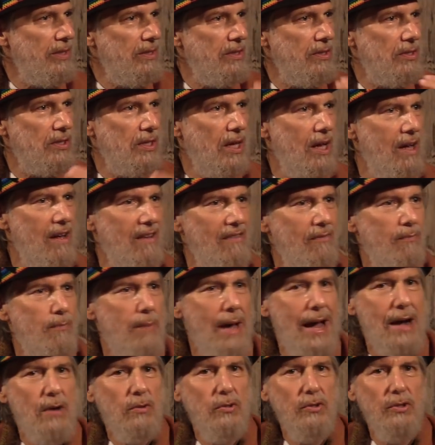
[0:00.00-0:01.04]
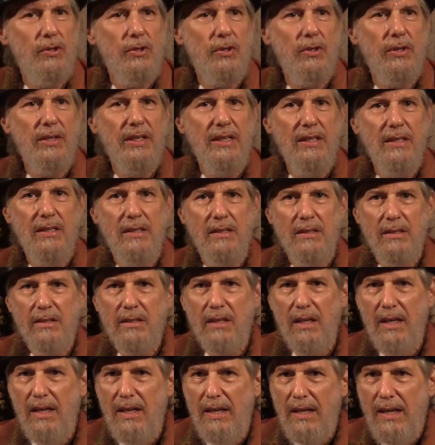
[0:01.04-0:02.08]
and dissolve
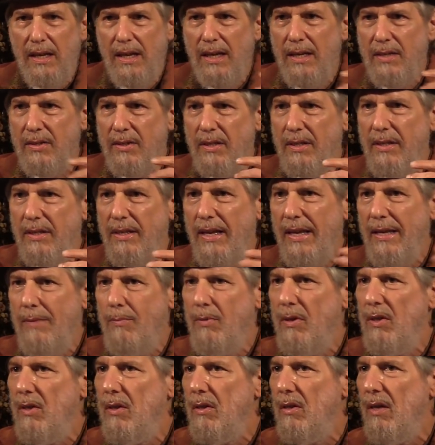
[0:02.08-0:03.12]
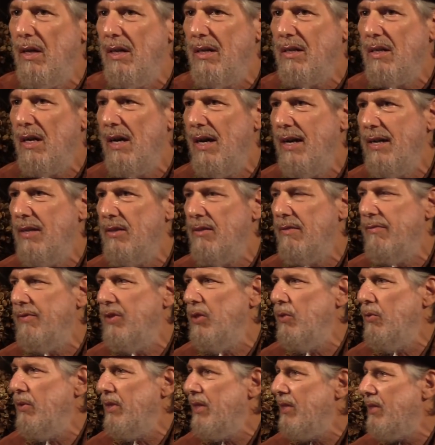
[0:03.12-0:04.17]
boundaries and enable a kind of
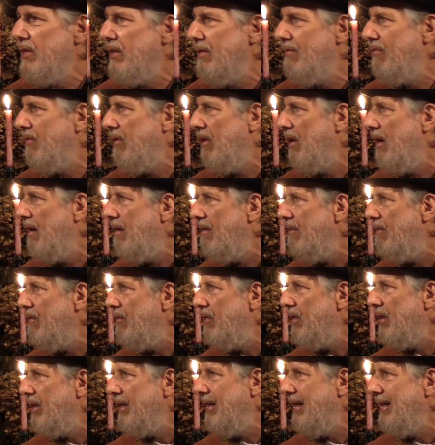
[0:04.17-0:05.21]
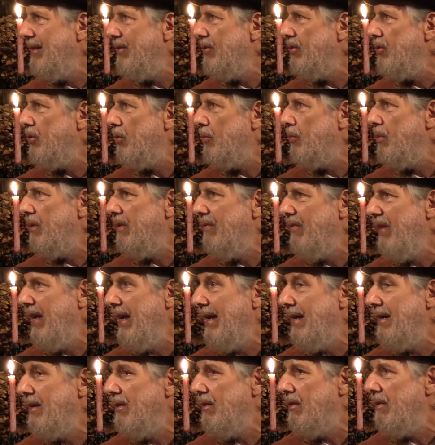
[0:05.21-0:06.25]
unitive love again to
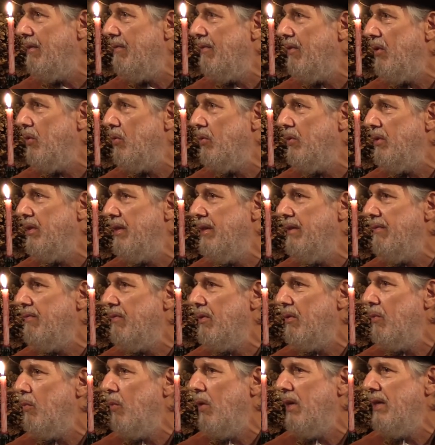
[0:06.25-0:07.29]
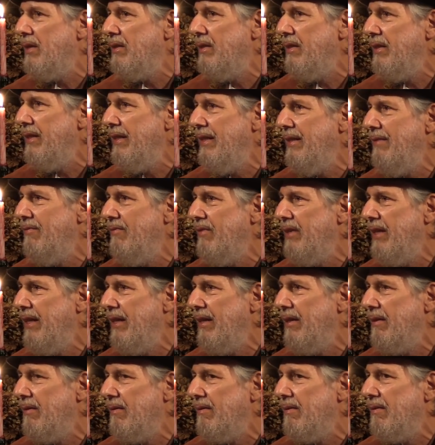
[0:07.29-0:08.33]
prevail, if only for one
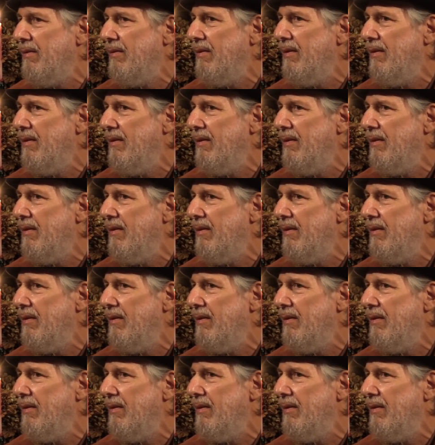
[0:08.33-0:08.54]
evening.